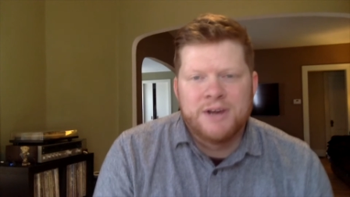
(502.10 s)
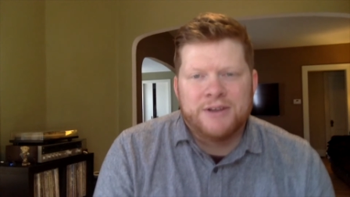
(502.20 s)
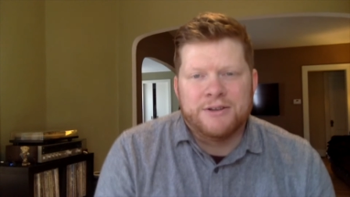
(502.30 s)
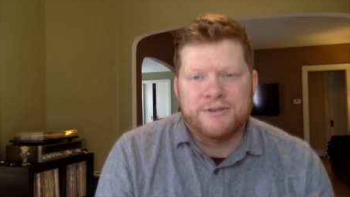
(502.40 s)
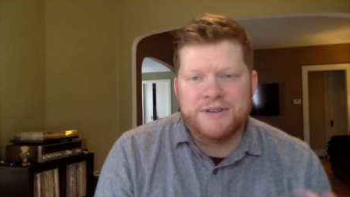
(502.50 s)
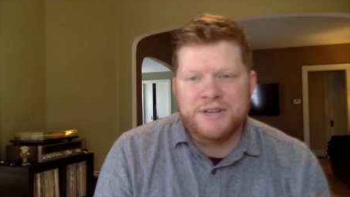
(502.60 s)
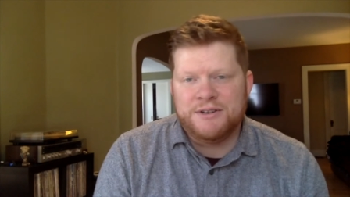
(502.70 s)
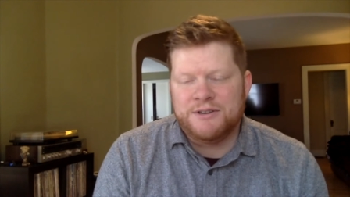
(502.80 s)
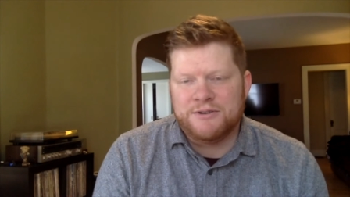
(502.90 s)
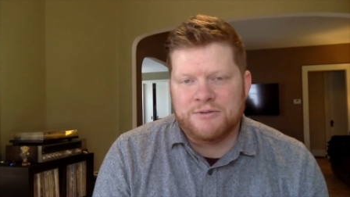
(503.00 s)
You need
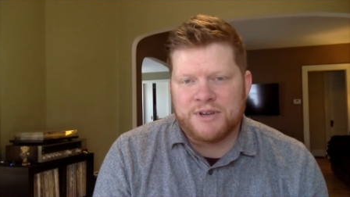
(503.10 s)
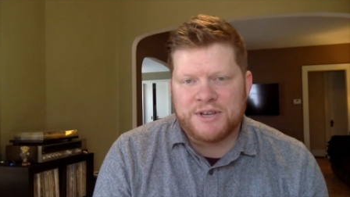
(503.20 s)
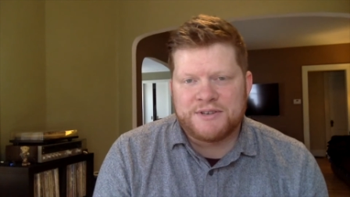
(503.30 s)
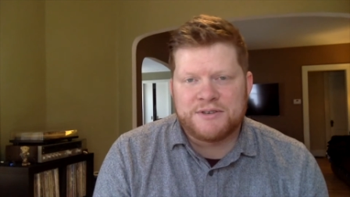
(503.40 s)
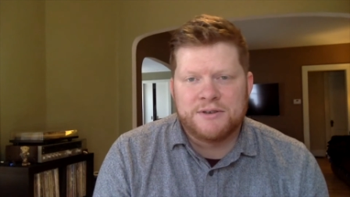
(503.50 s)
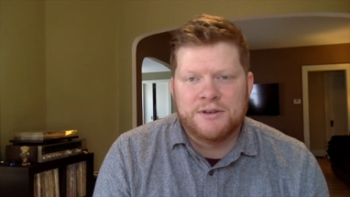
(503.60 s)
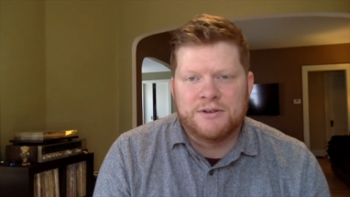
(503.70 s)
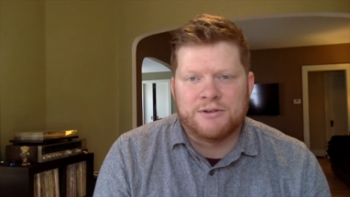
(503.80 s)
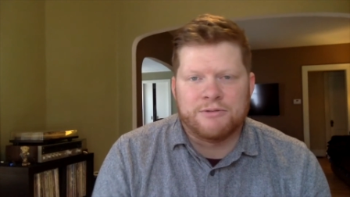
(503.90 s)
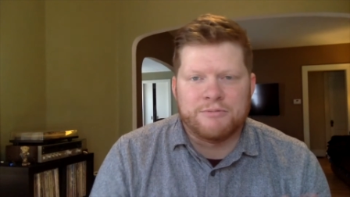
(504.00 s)
to do this
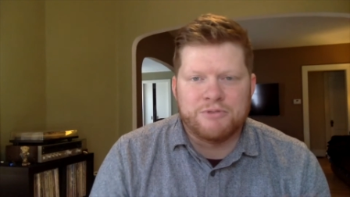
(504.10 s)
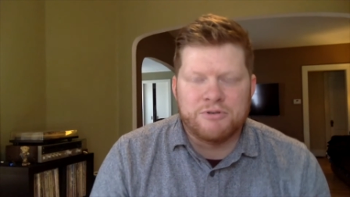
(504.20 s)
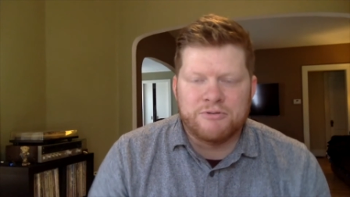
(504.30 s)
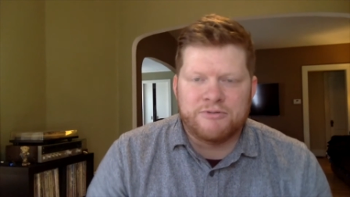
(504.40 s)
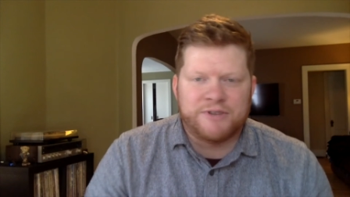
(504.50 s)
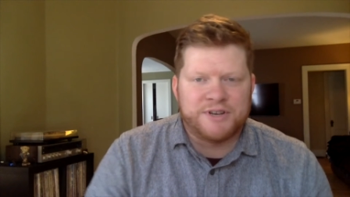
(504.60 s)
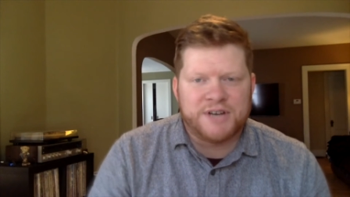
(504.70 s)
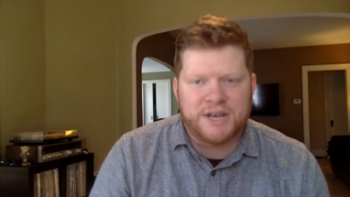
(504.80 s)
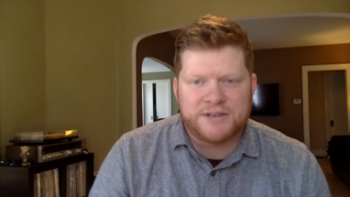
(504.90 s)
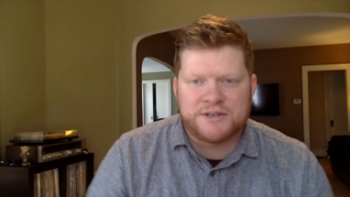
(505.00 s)
to remove the
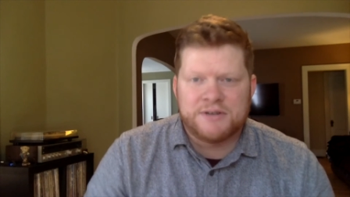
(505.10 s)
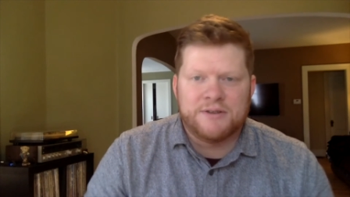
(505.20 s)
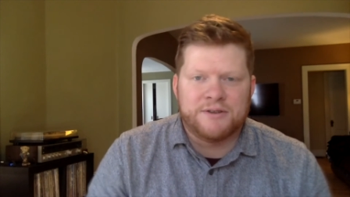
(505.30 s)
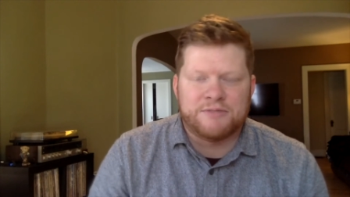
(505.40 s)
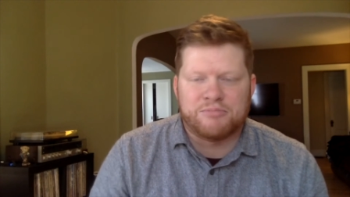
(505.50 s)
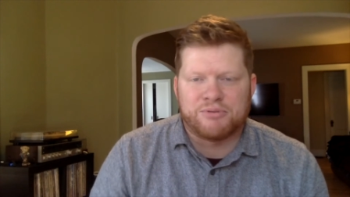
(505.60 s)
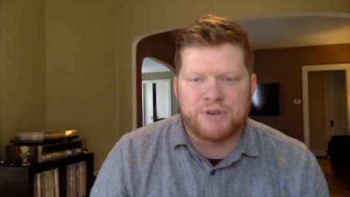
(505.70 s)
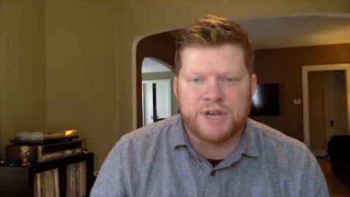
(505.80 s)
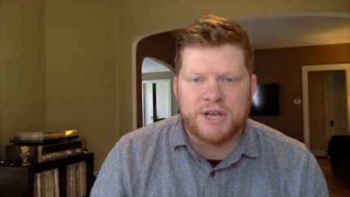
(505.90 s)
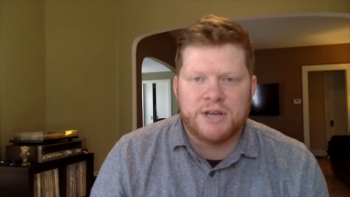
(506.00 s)
dust, the
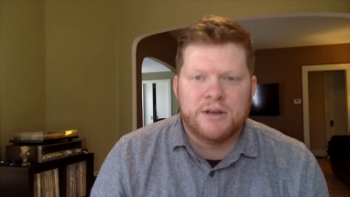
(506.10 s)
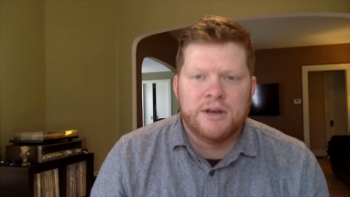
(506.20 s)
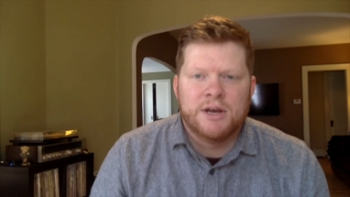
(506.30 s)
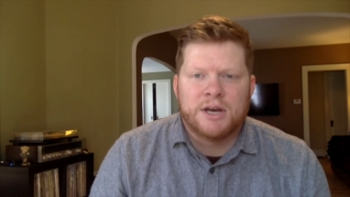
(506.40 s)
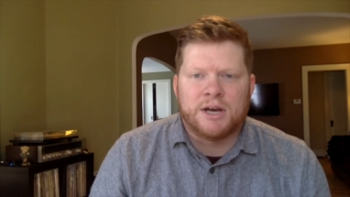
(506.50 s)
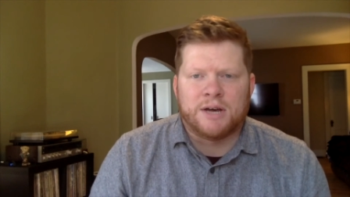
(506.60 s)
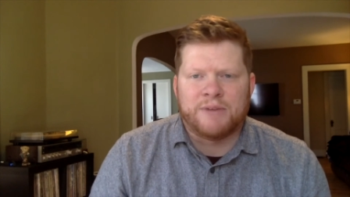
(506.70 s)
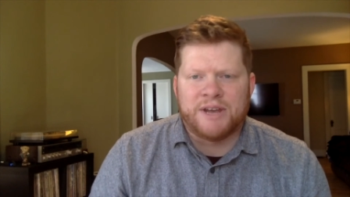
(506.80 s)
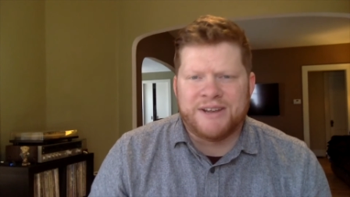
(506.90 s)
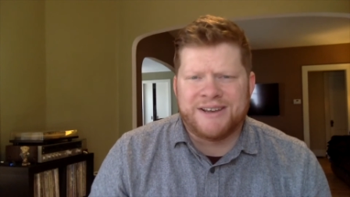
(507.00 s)
debris,
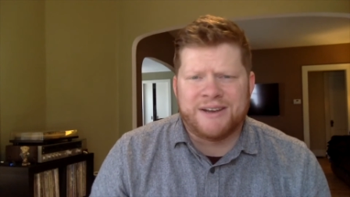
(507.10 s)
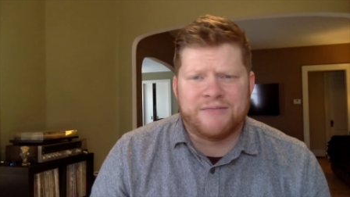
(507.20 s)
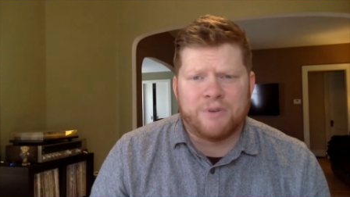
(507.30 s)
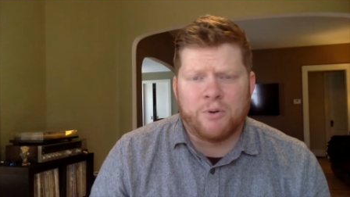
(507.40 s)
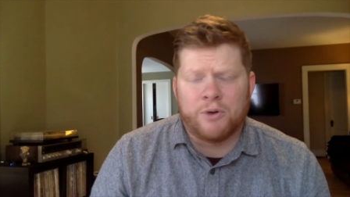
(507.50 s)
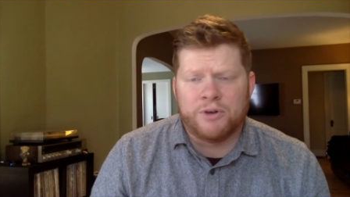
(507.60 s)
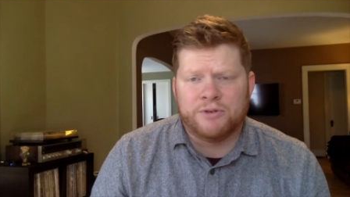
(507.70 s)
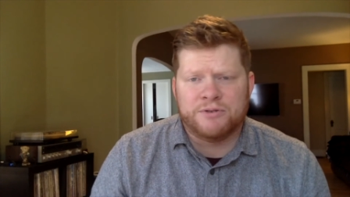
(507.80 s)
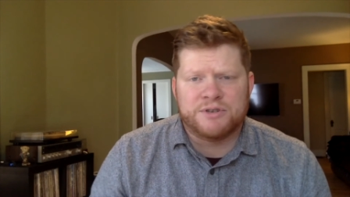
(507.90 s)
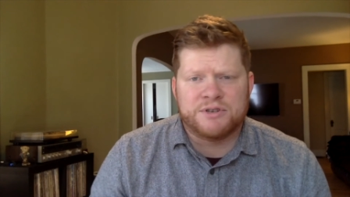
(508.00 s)
any kind of
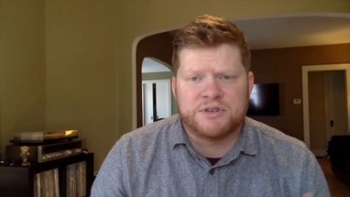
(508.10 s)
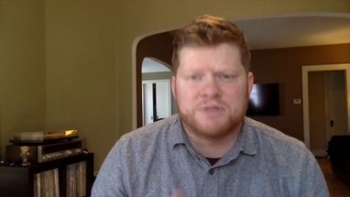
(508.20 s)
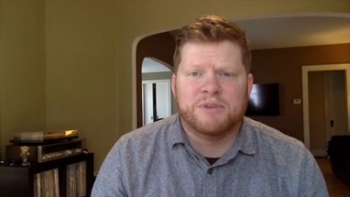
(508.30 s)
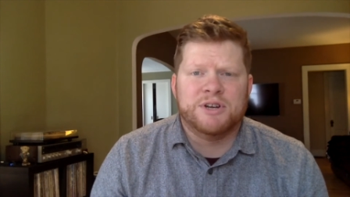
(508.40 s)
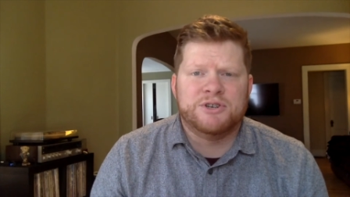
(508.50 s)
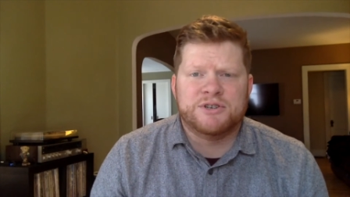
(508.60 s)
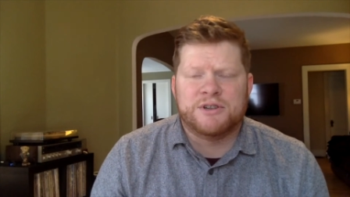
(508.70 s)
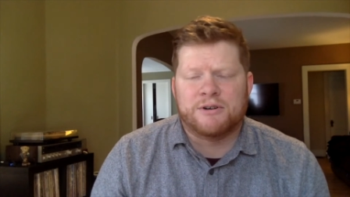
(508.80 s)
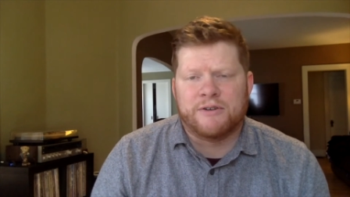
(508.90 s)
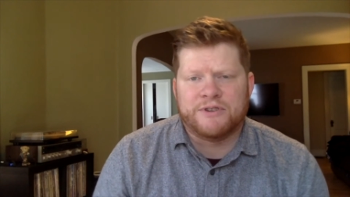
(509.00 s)
oils, smudges
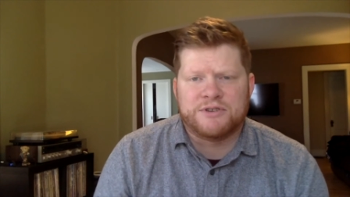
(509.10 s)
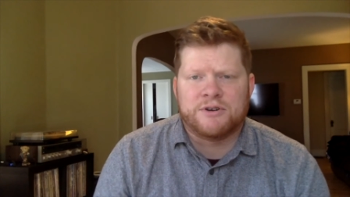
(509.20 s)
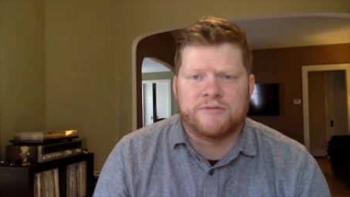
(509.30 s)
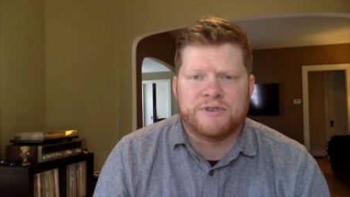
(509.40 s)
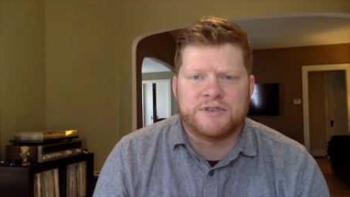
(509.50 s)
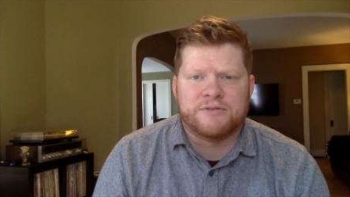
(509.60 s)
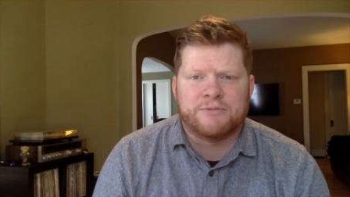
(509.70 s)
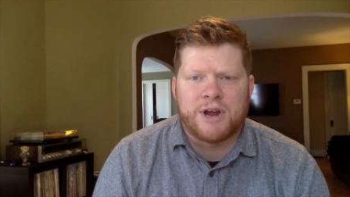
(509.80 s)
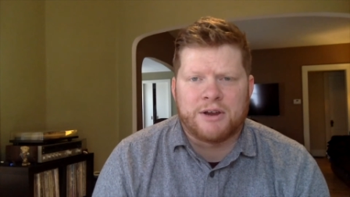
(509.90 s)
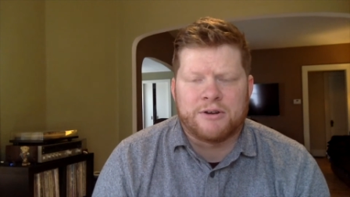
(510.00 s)
that are on the surface of the
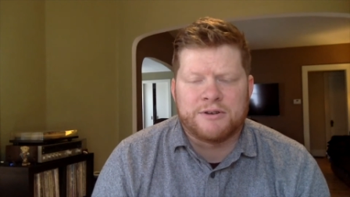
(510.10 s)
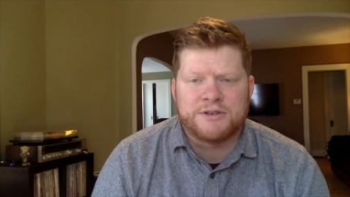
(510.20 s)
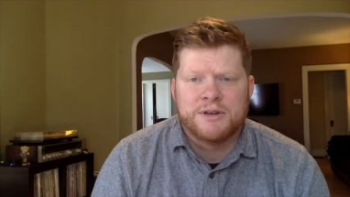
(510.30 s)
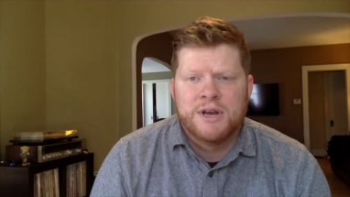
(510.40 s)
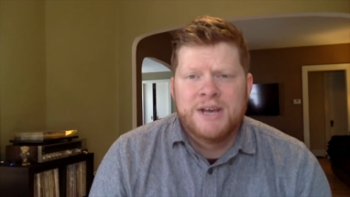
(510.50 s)
records.